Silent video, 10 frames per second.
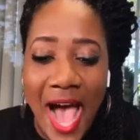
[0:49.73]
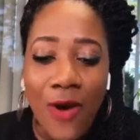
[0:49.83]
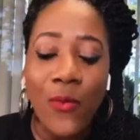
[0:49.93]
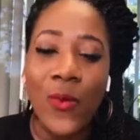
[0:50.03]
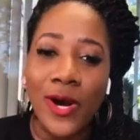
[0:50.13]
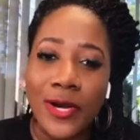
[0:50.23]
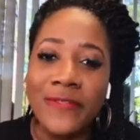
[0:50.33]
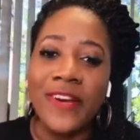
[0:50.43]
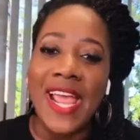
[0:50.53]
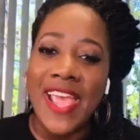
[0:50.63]
I work
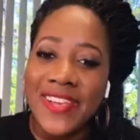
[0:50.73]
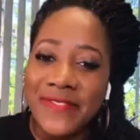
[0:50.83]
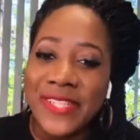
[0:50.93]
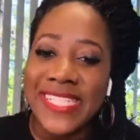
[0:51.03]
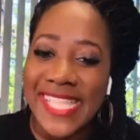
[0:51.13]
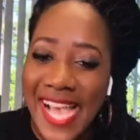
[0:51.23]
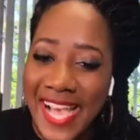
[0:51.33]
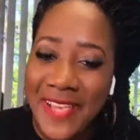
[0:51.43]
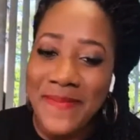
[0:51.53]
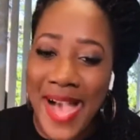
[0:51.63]
for every
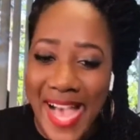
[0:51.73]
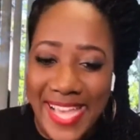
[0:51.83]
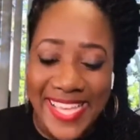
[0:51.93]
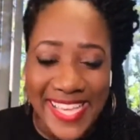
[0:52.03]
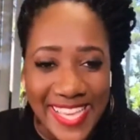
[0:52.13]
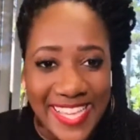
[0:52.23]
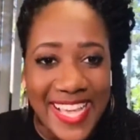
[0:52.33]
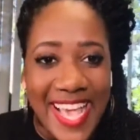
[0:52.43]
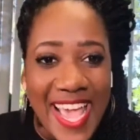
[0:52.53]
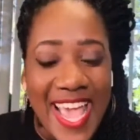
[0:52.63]
dime I get."
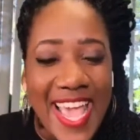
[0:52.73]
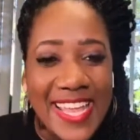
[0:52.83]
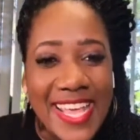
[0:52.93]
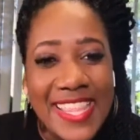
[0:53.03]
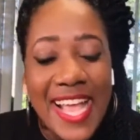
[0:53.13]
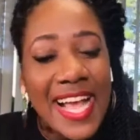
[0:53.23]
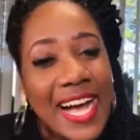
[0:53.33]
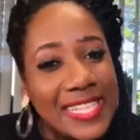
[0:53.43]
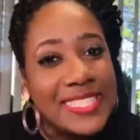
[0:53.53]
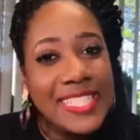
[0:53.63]
And that
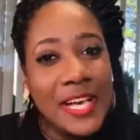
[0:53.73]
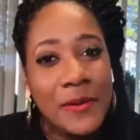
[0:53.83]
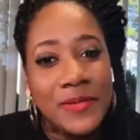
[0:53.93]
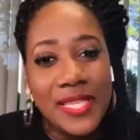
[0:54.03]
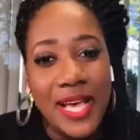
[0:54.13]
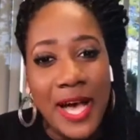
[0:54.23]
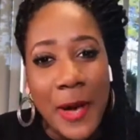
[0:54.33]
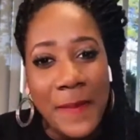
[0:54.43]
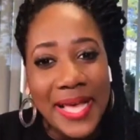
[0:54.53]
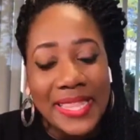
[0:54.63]
concept,
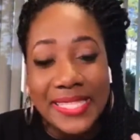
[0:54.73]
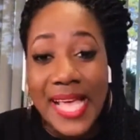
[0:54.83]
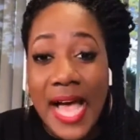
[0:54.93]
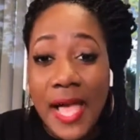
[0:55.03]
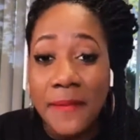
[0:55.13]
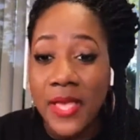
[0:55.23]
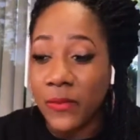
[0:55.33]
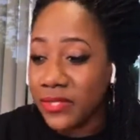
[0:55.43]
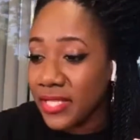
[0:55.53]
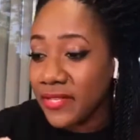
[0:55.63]
at the time, it
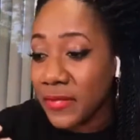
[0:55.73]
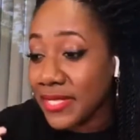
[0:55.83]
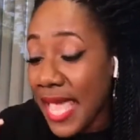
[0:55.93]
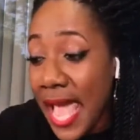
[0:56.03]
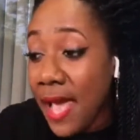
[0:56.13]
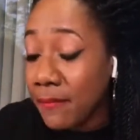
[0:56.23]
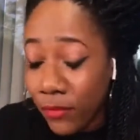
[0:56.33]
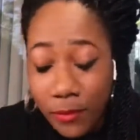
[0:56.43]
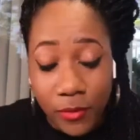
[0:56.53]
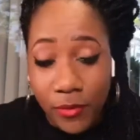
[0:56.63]
was
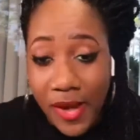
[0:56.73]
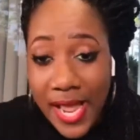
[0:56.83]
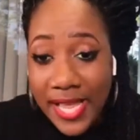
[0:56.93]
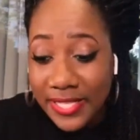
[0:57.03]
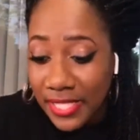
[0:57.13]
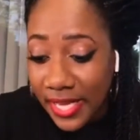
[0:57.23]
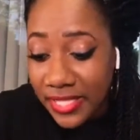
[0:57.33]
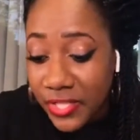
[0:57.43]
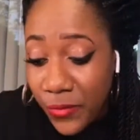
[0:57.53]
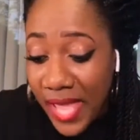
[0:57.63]
admirable, right? It's like,
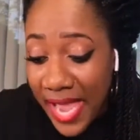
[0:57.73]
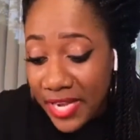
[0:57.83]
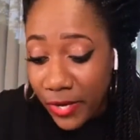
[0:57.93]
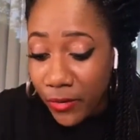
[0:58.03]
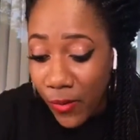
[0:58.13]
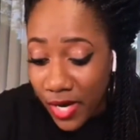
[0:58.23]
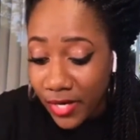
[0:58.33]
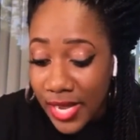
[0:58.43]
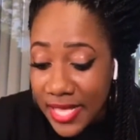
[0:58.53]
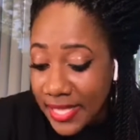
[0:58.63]
it's okay to go to work.
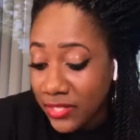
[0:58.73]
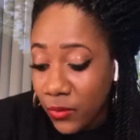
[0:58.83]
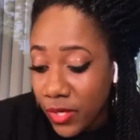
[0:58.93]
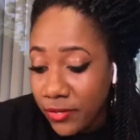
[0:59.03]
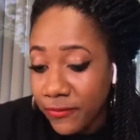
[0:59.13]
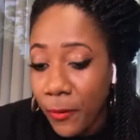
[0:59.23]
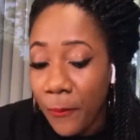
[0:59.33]
That's wonderful.